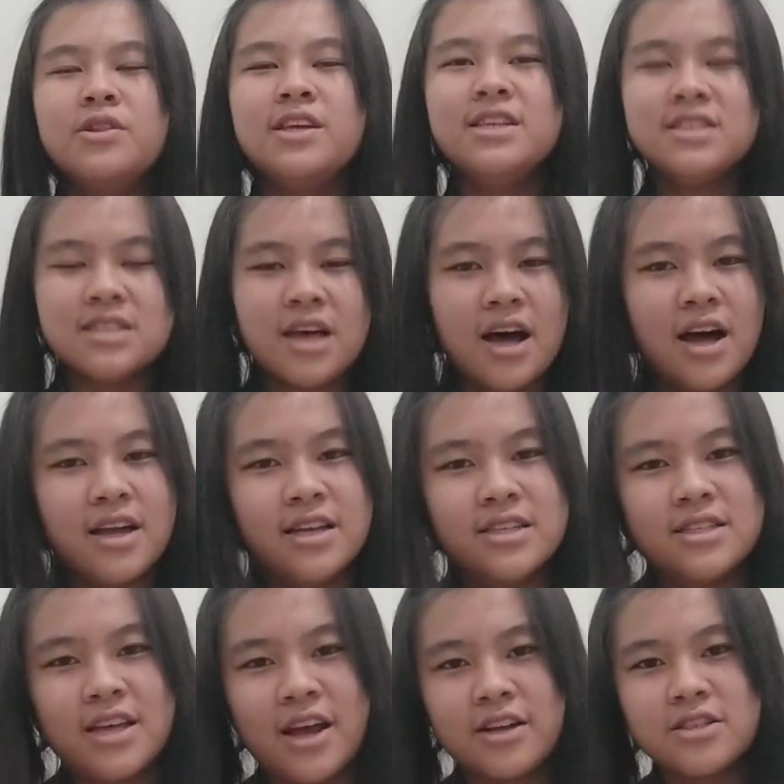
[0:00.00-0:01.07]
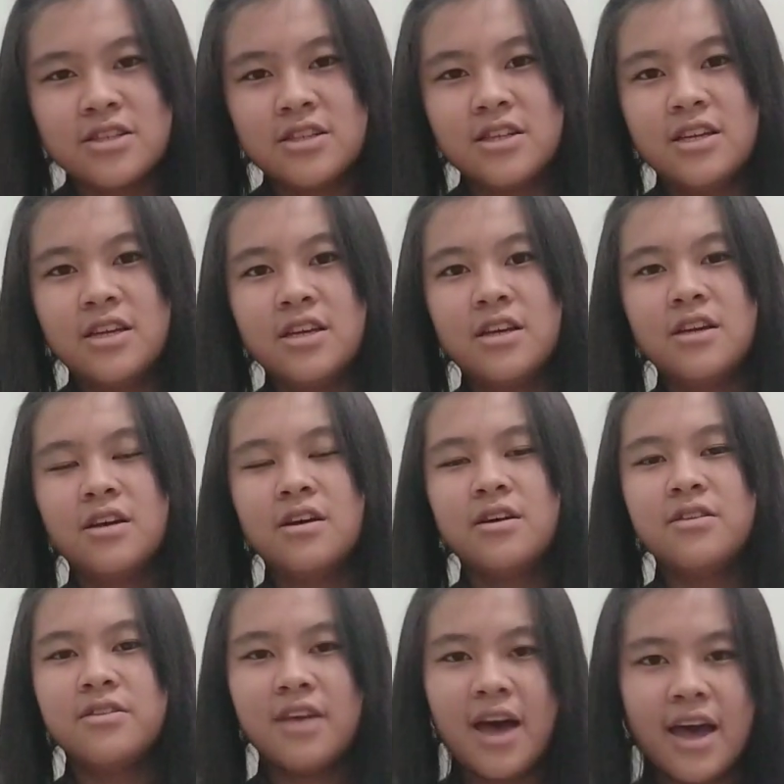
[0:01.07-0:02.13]
Lisa is actually
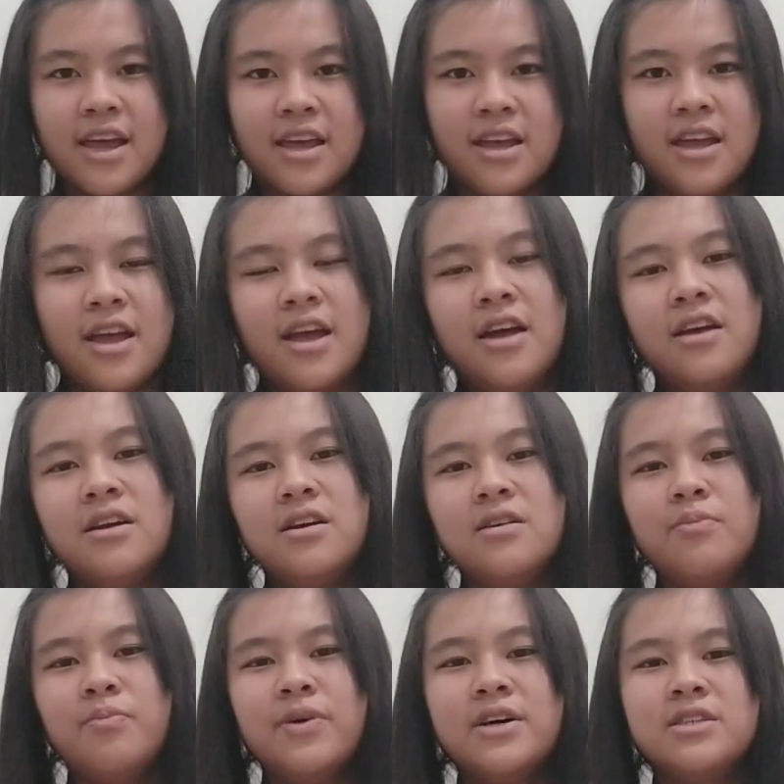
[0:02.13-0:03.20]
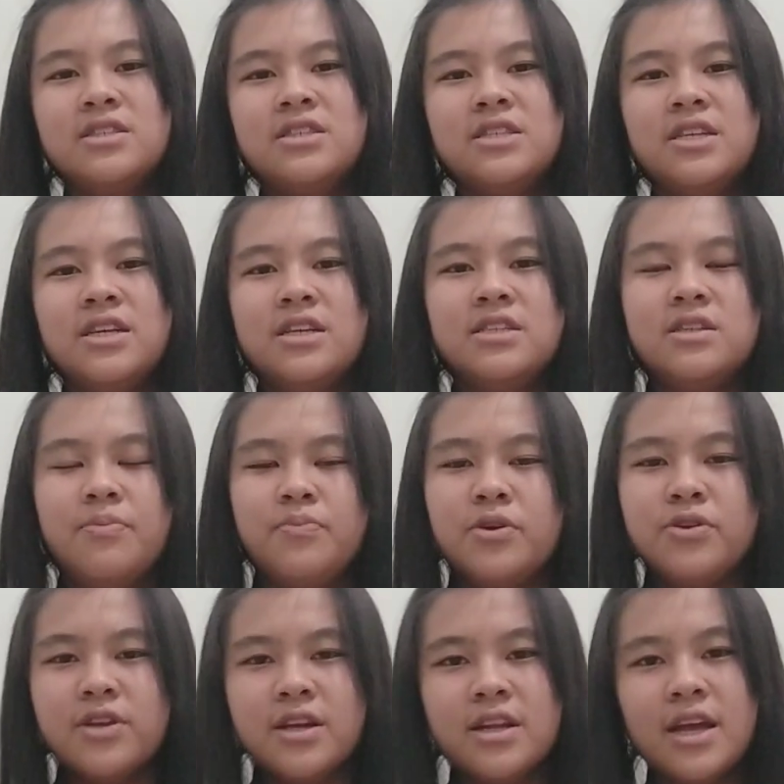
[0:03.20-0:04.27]
Thai, but she
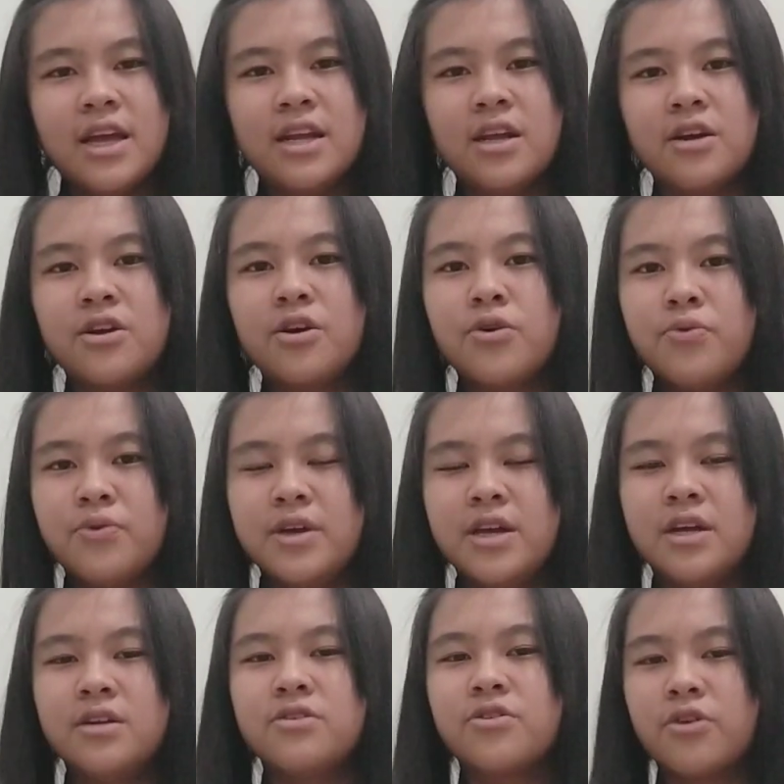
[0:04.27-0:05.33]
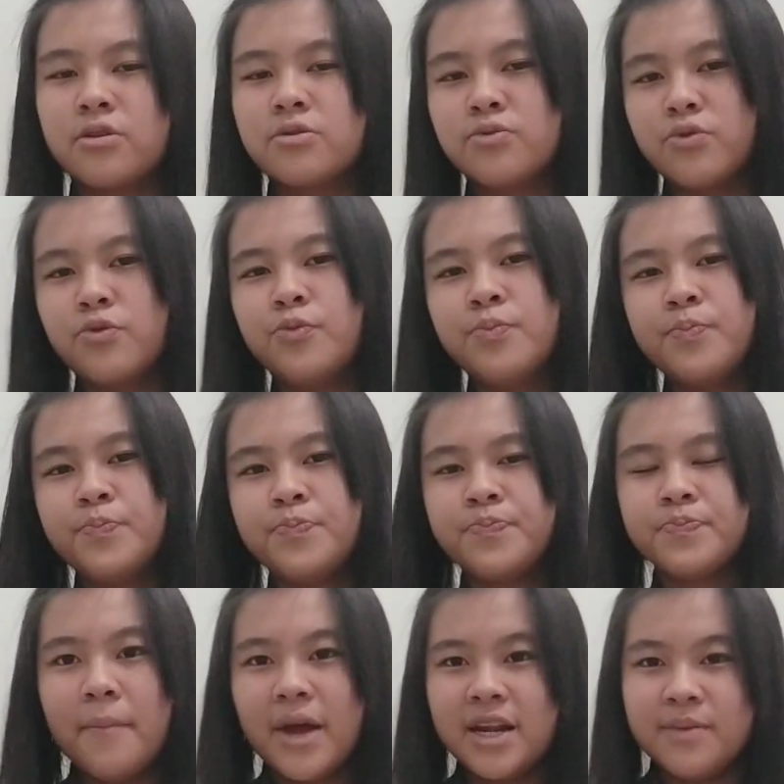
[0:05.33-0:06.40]
debuted in a Korean girl group.
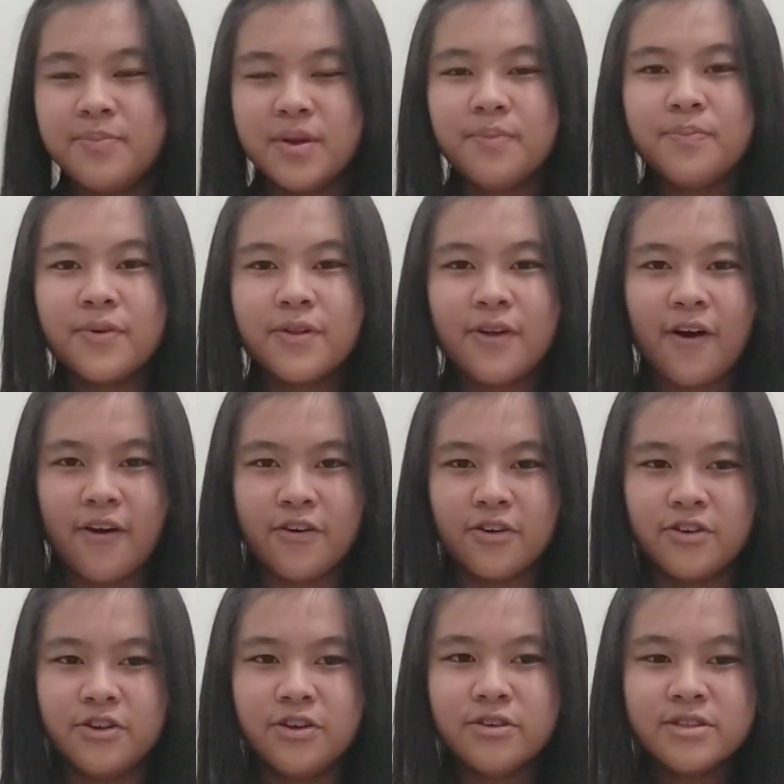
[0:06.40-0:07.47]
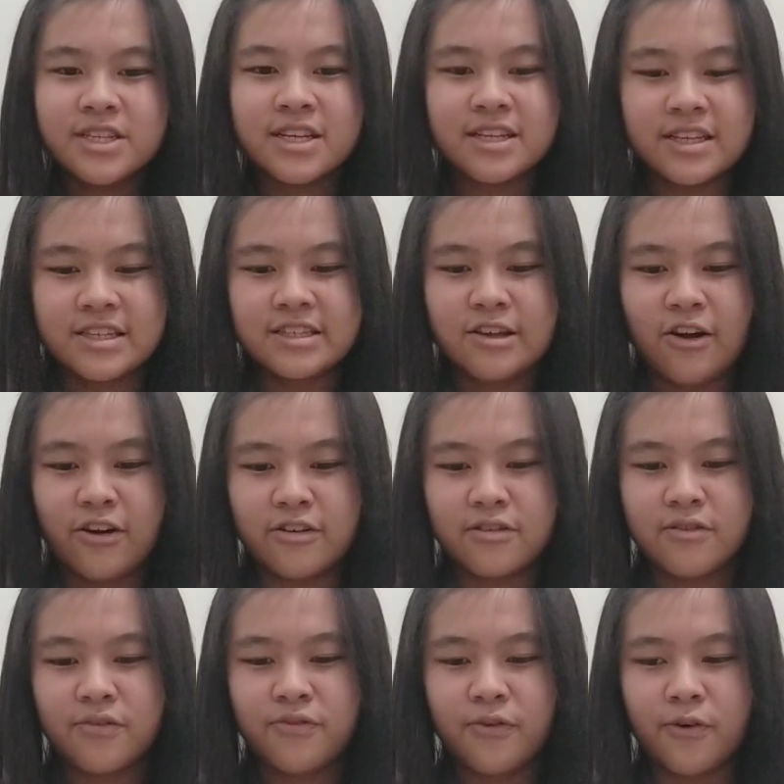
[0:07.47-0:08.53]
Many people are using this song
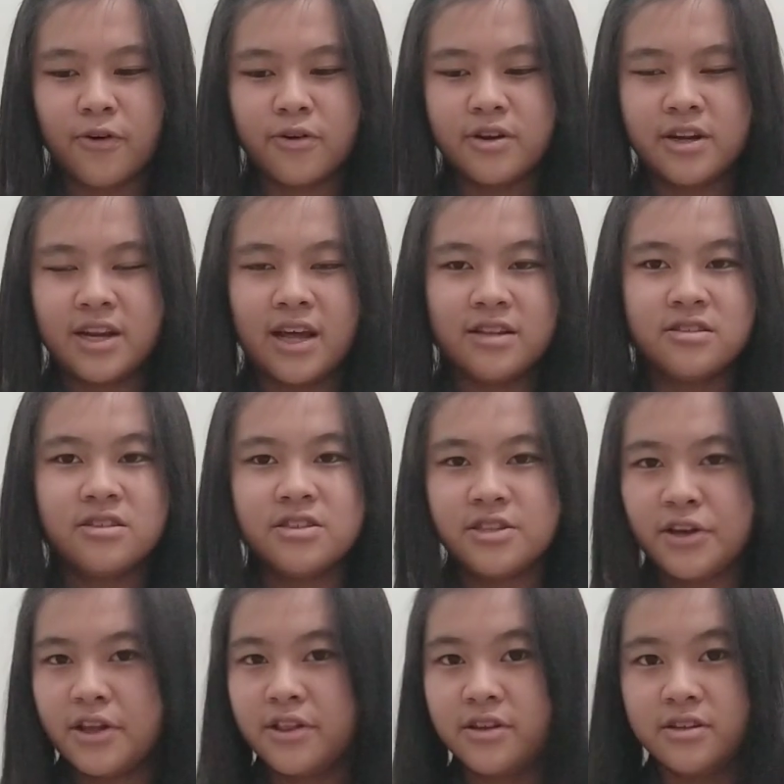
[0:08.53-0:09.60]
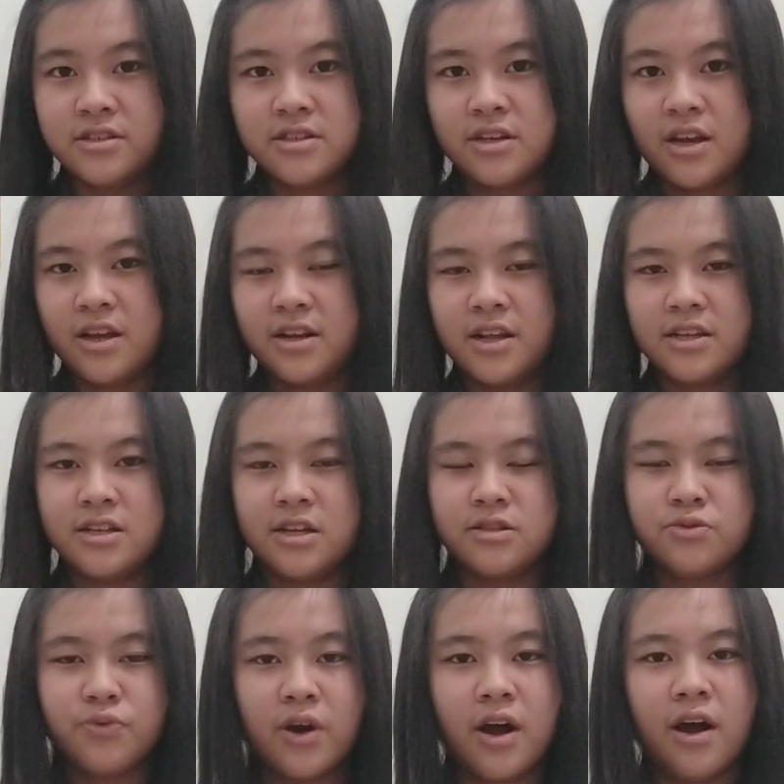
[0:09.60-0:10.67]
for dance challenge and
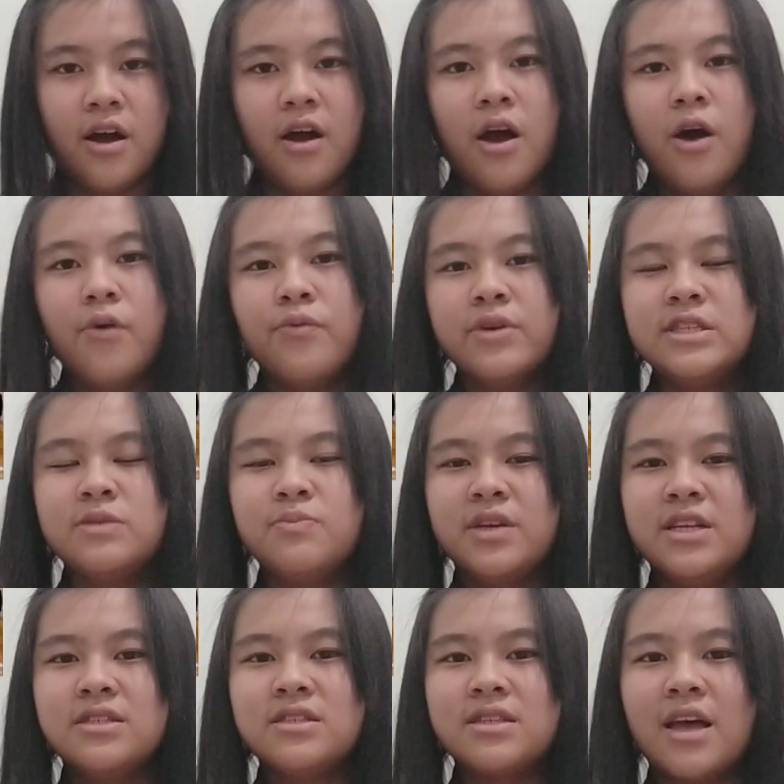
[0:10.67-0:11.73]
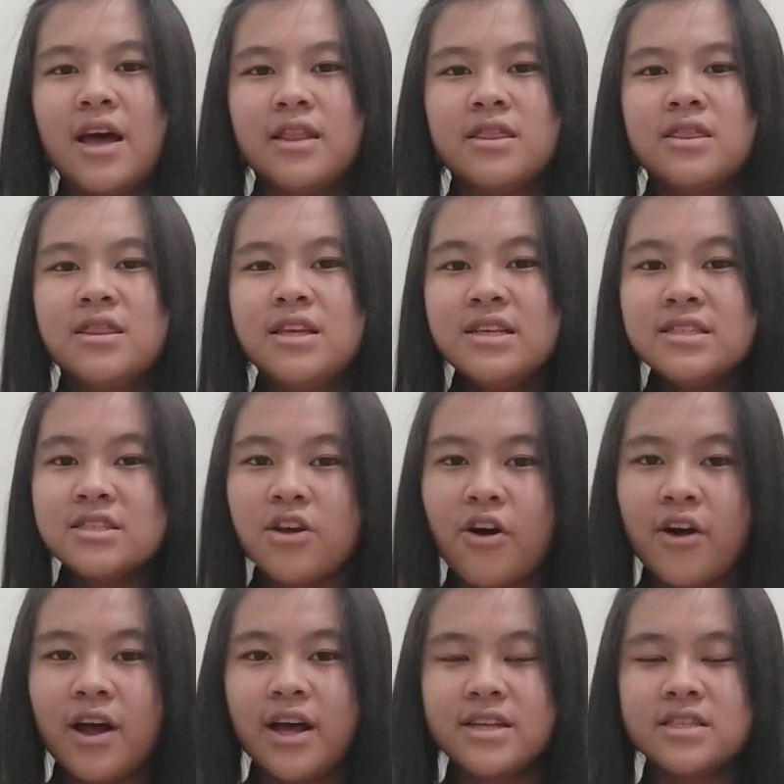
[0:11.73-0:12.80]
etc., which means that this
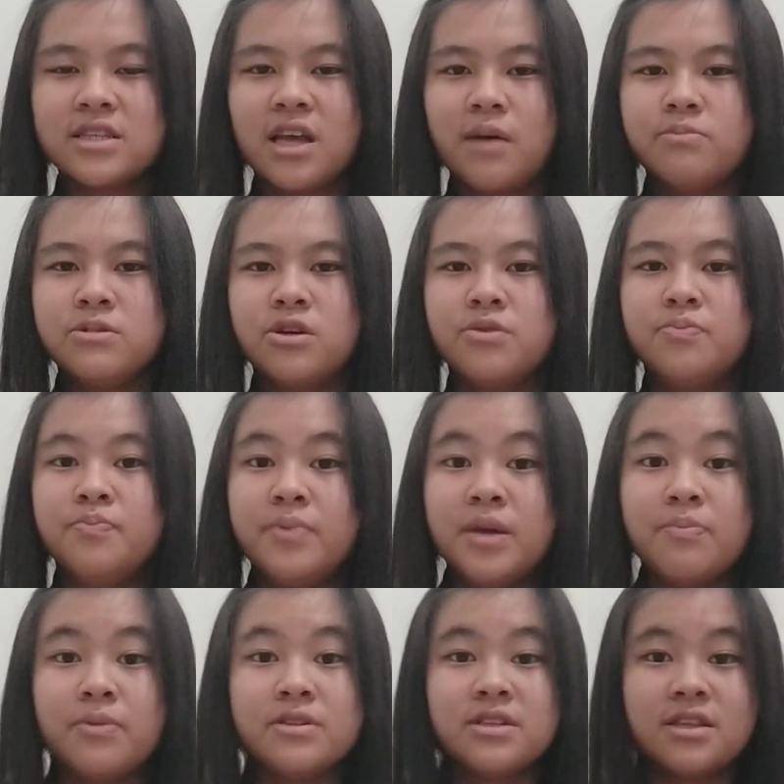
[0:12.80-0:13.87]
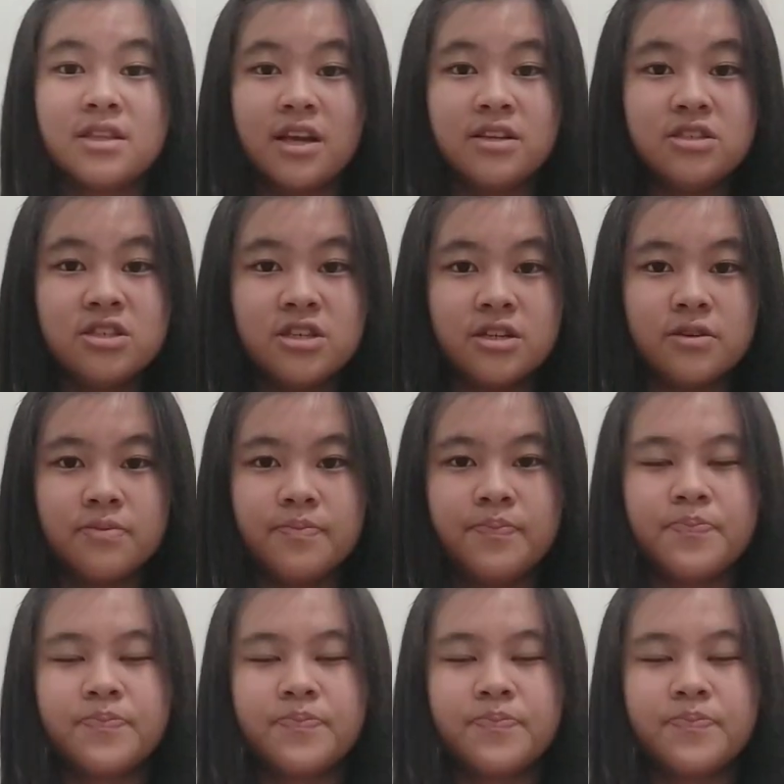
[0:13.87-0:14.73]
song has captured people's attention